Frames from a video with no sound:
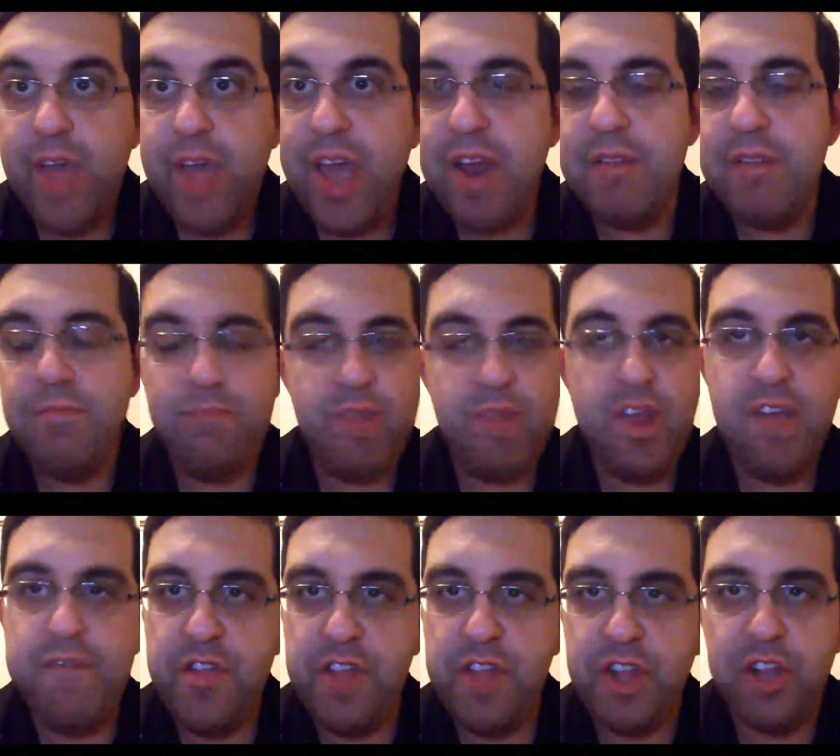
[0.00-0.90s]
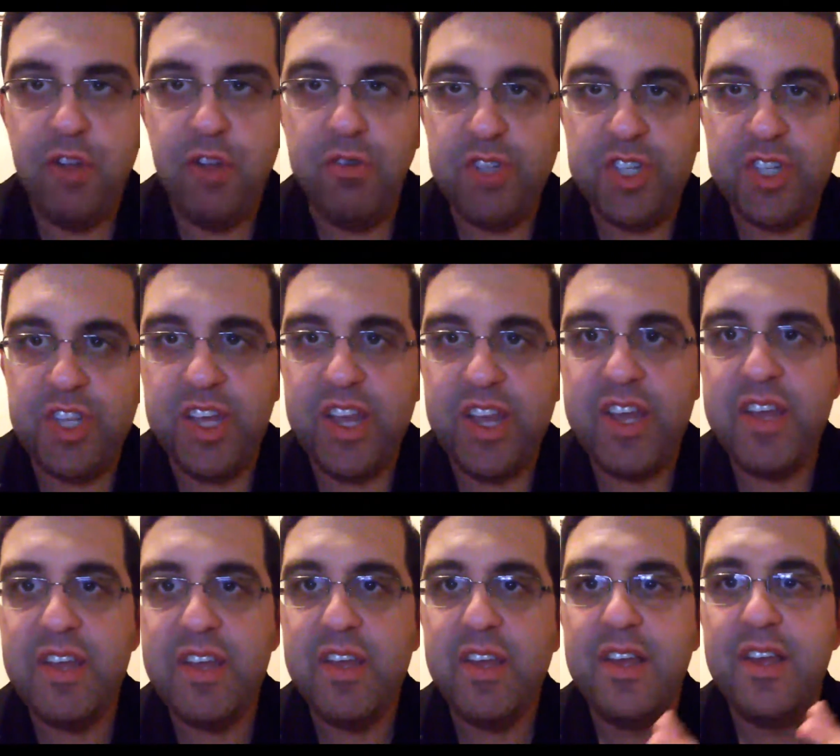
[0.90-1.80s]
And if you look
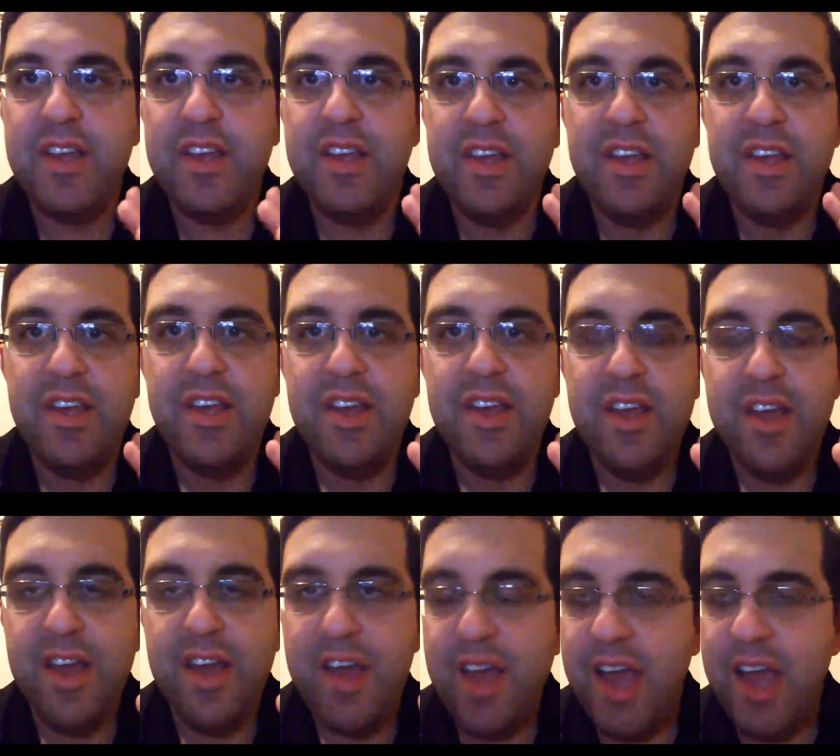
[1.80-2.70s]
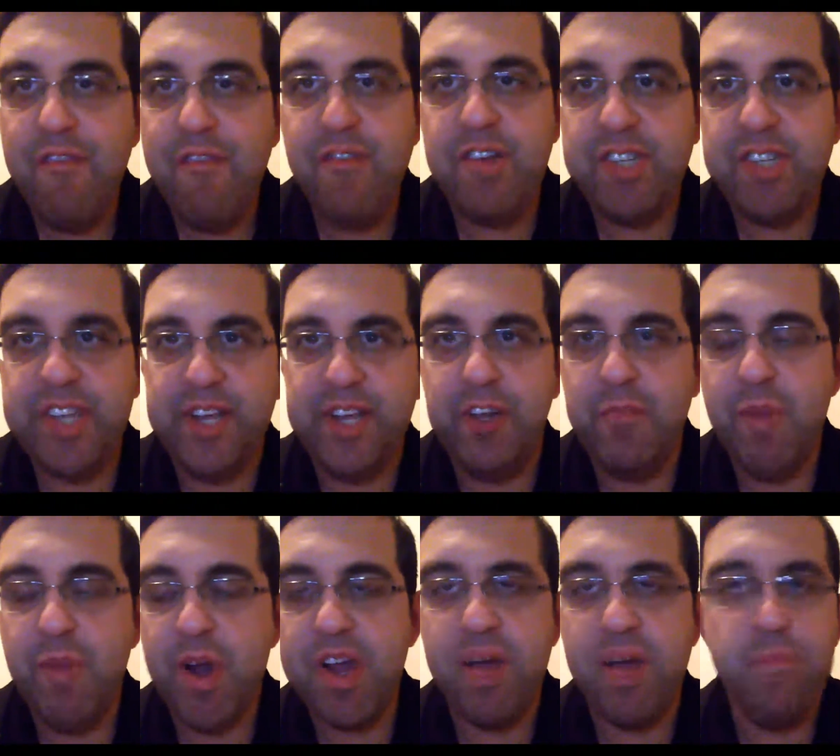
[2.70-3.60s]
closely, every single
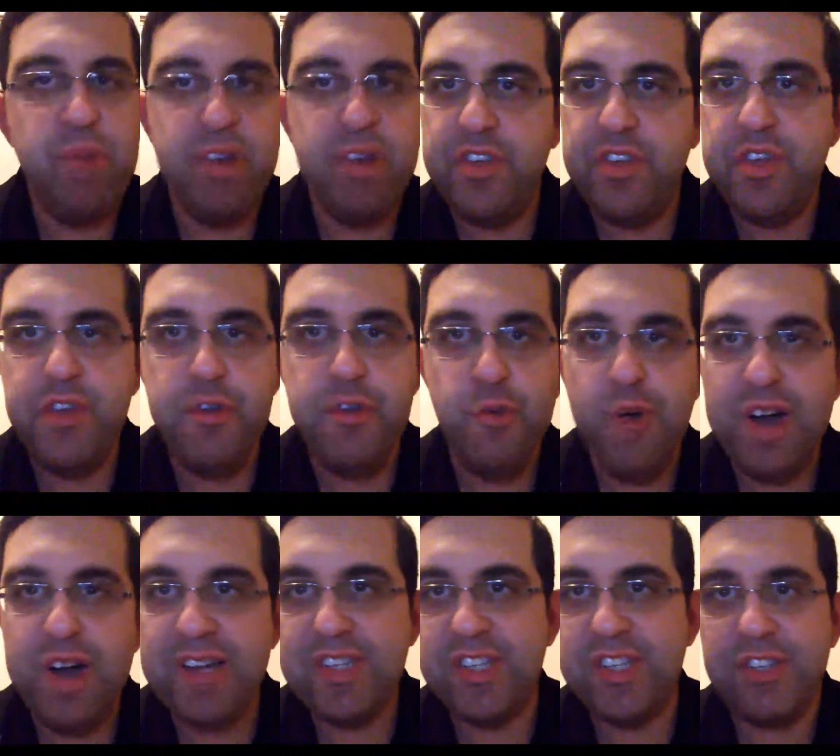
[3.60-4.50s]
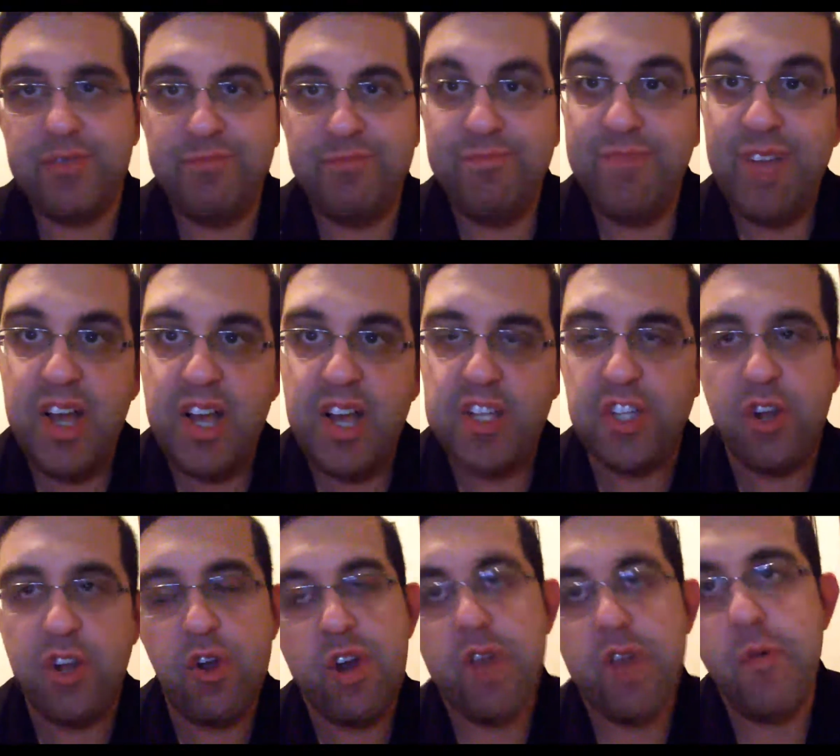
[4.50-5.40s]
market but the US
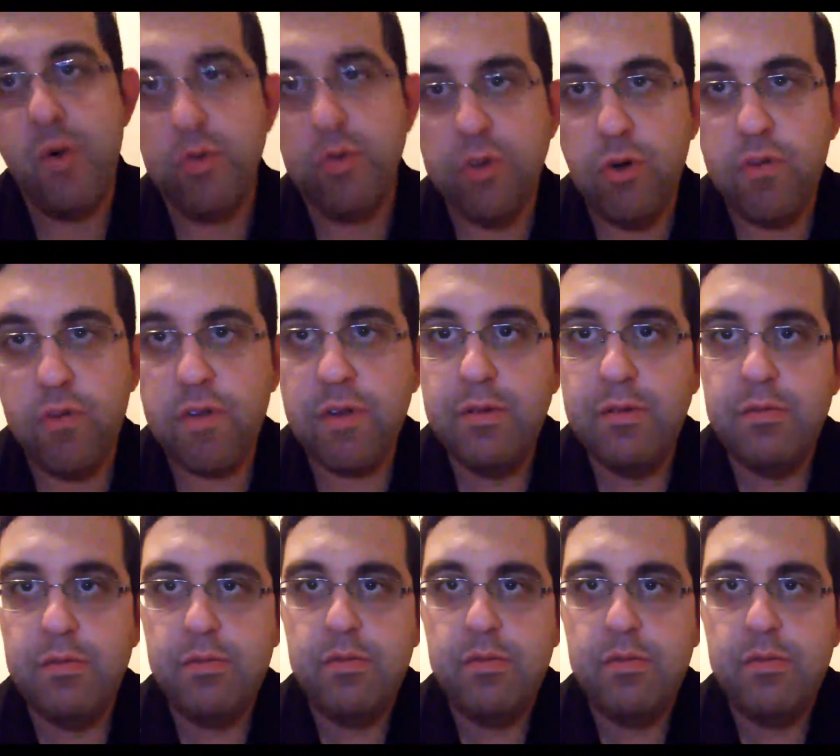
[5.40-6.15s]
has already rolled over.